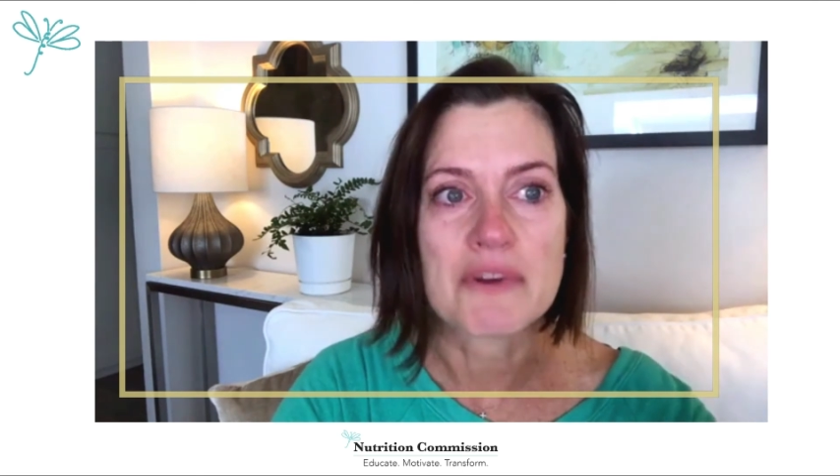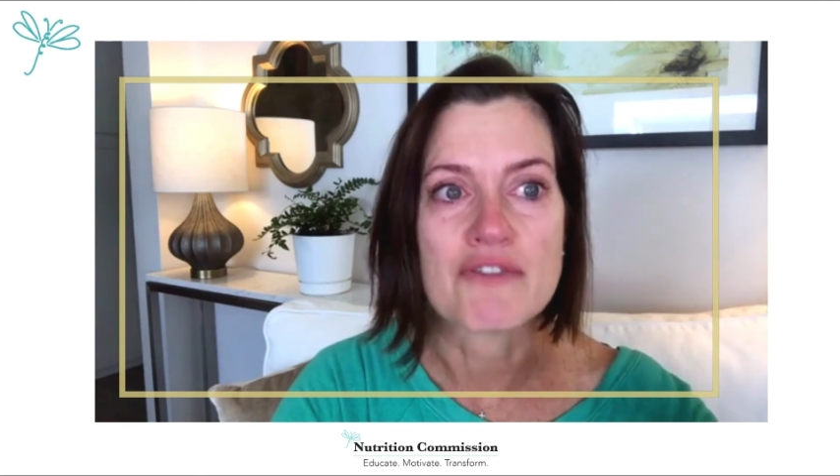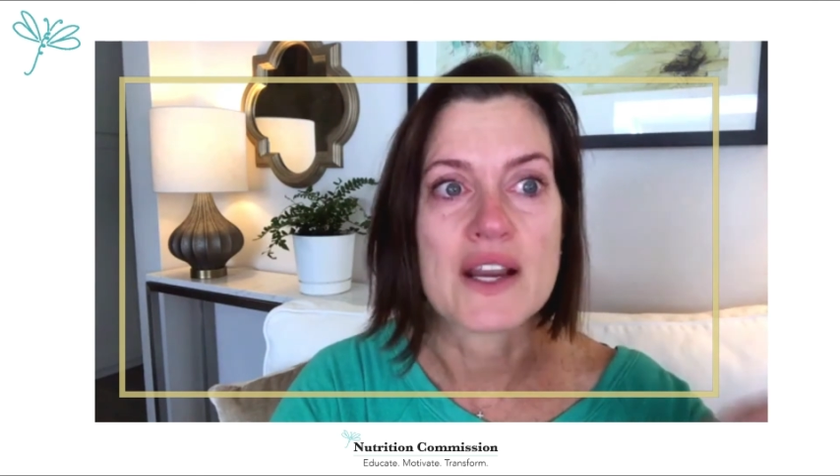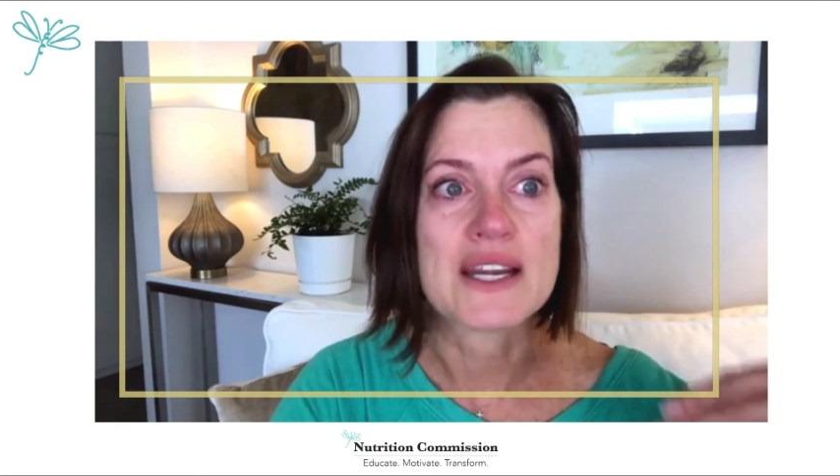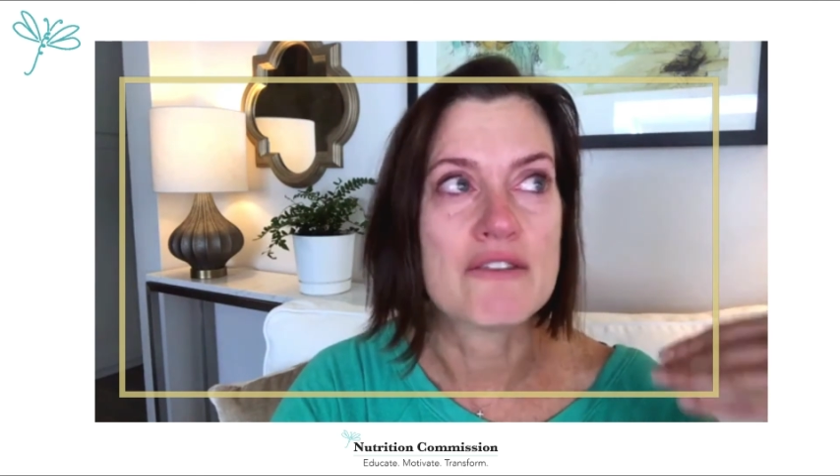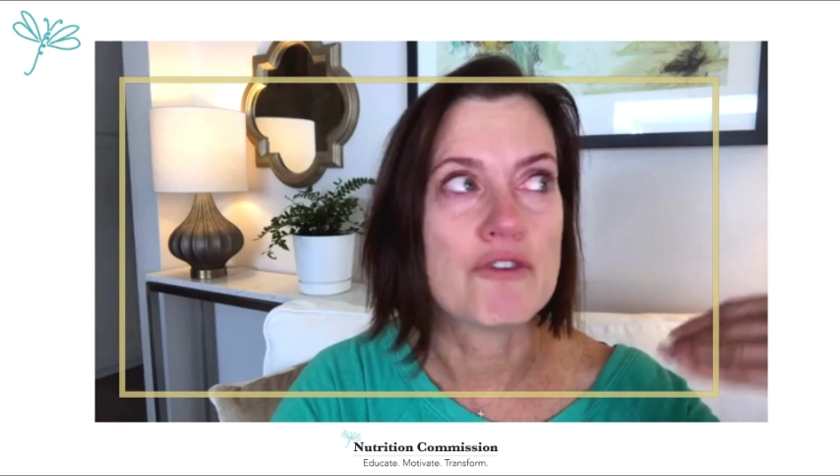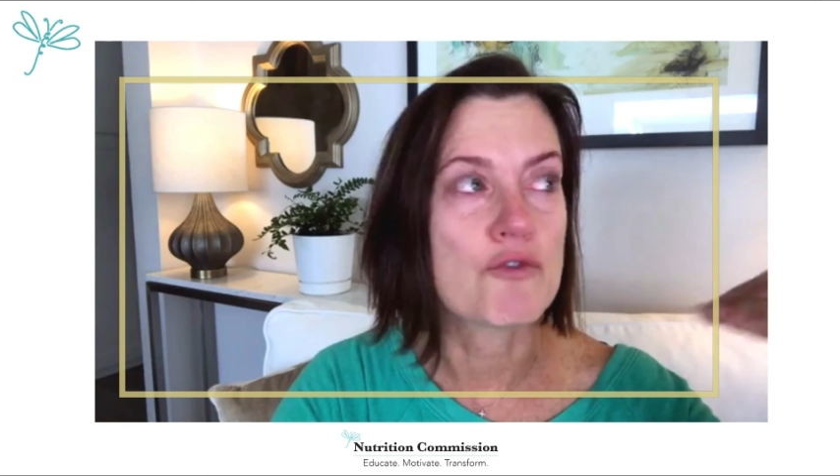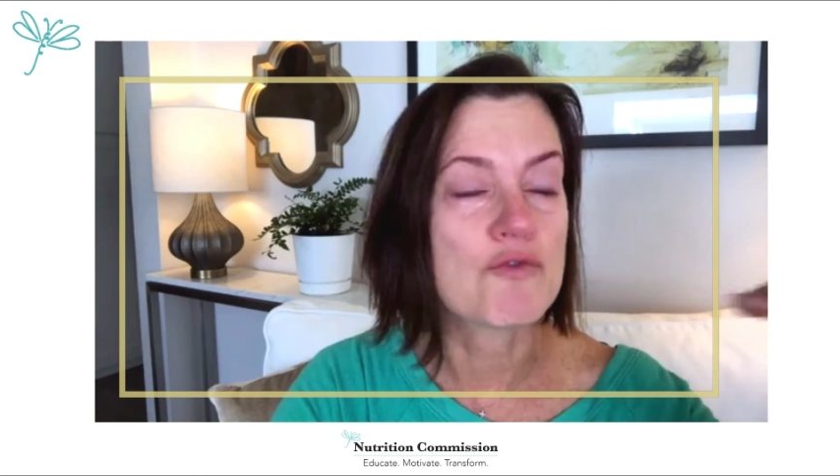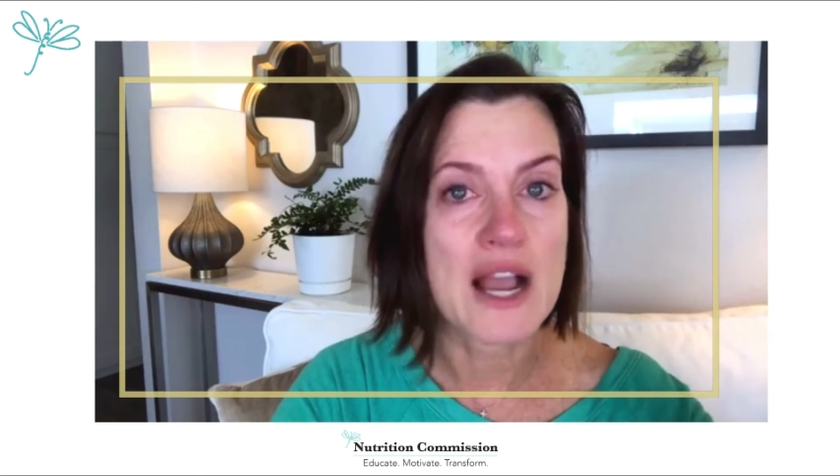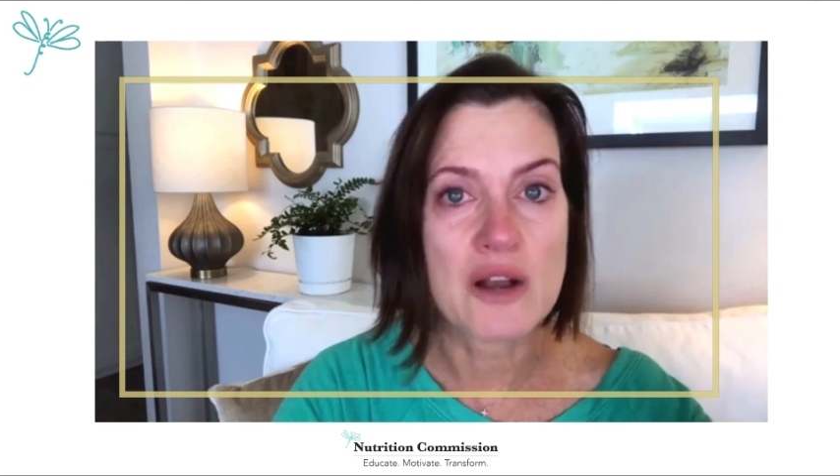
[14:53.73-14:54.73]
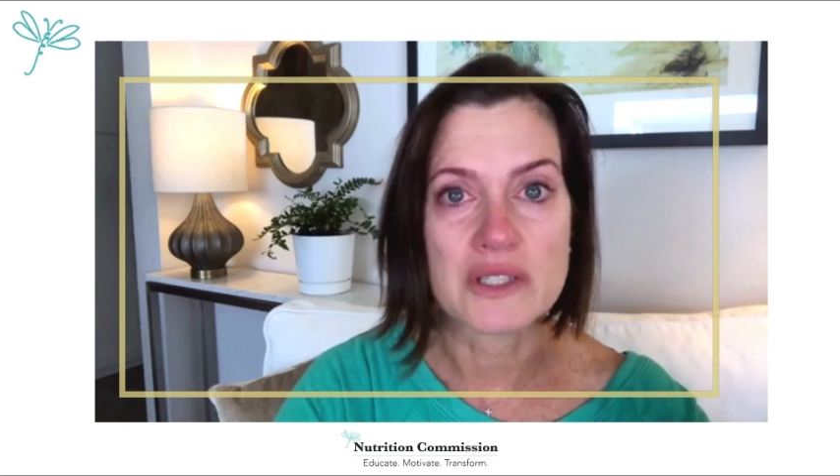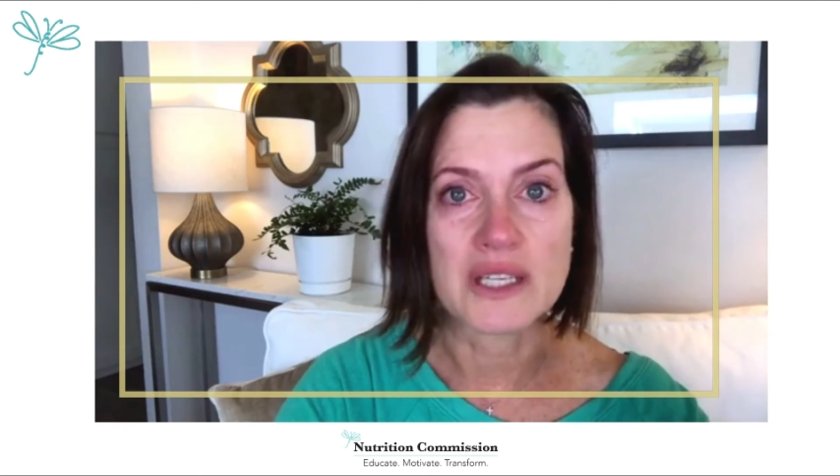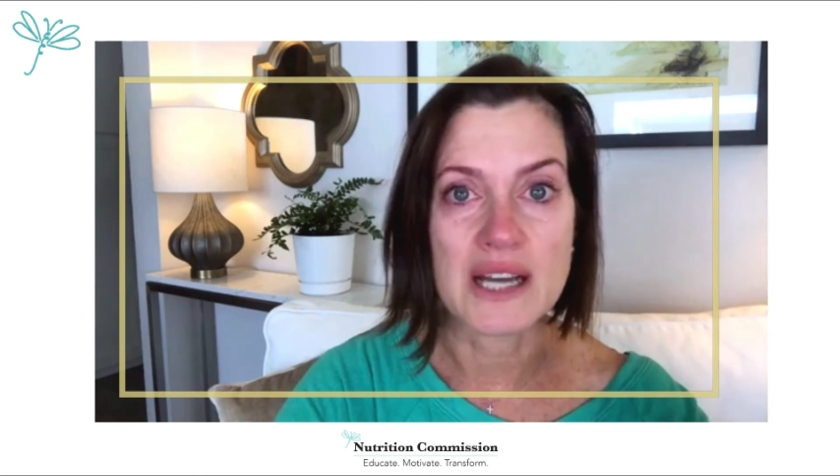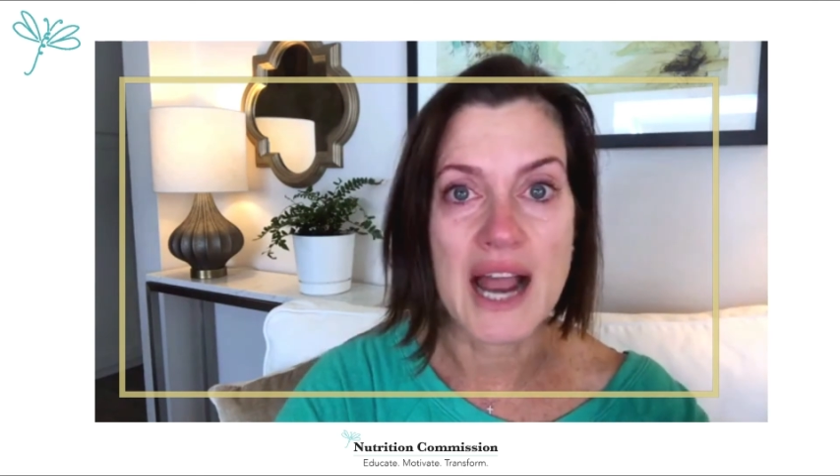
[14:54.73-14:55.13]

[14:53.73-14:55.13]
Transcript: if I never found it,